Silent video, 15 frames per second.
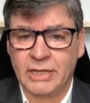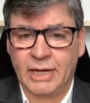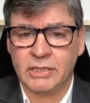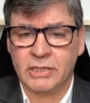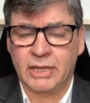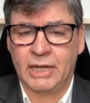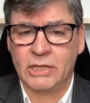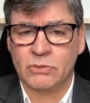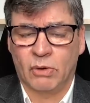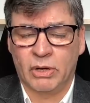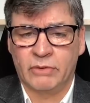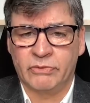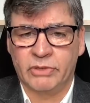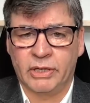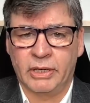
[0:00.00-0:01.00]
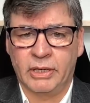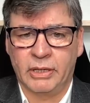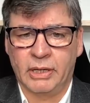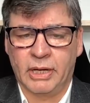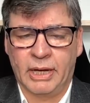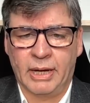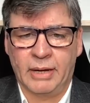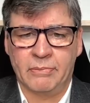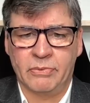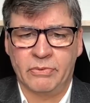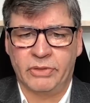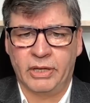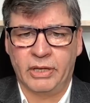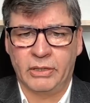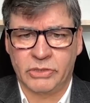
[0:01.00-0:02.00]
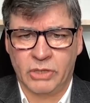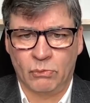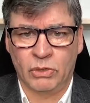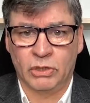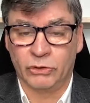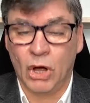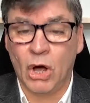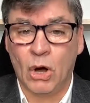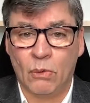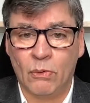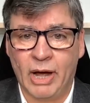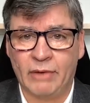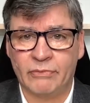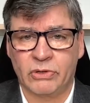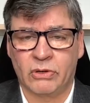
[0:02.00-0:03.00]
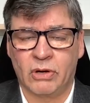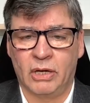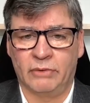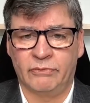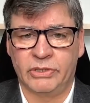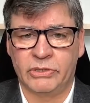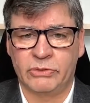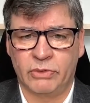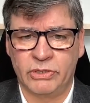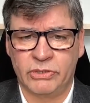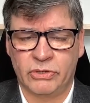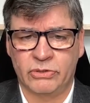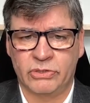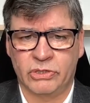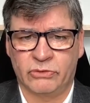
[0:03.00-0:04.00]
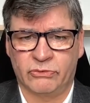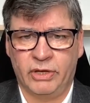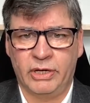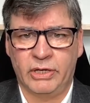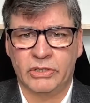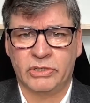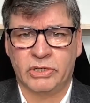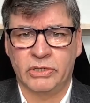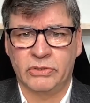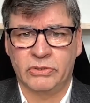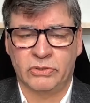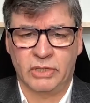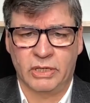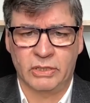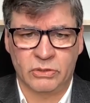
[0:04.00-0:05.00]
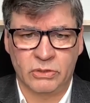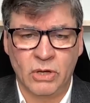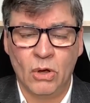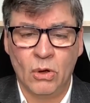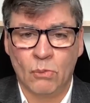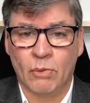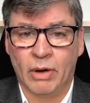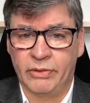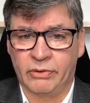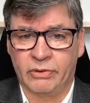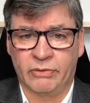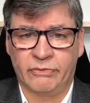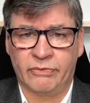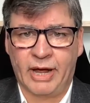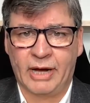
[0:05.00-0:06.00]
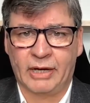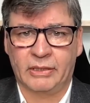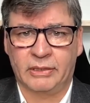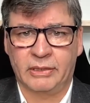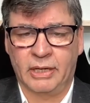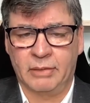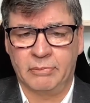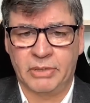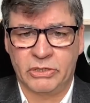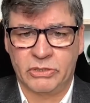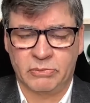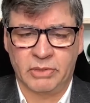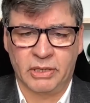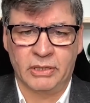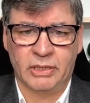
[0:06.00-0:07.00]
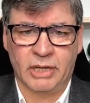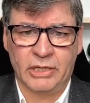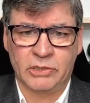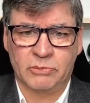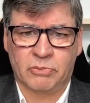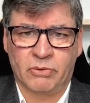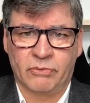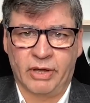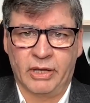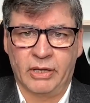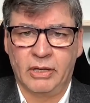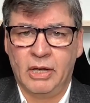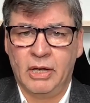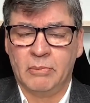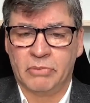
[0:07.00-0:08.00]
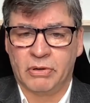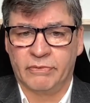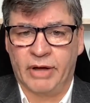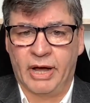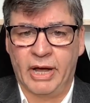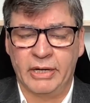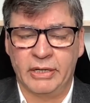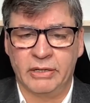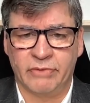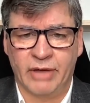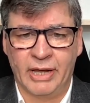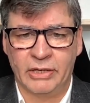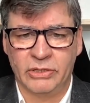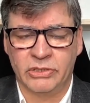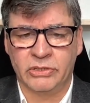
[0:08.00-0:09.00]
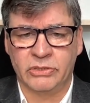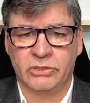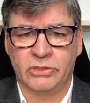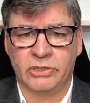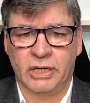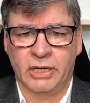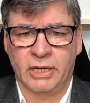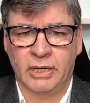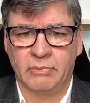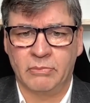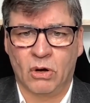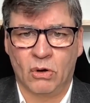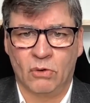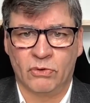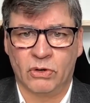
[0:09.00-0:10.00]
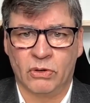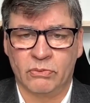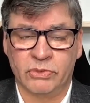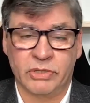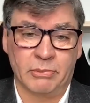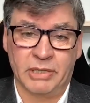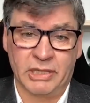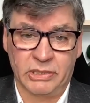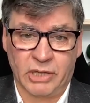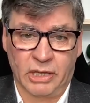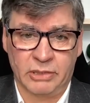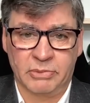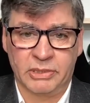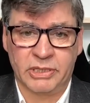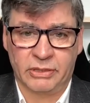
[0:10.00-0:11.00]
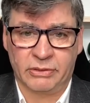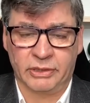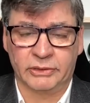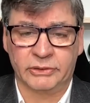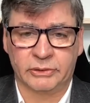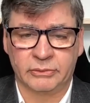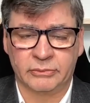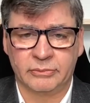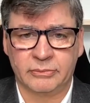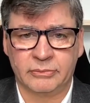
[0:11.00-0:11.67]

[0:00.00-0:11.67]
that's one of the things that we'll know after all of this research is finished is whether in fact bitumen does provide advantages over some of these other materials.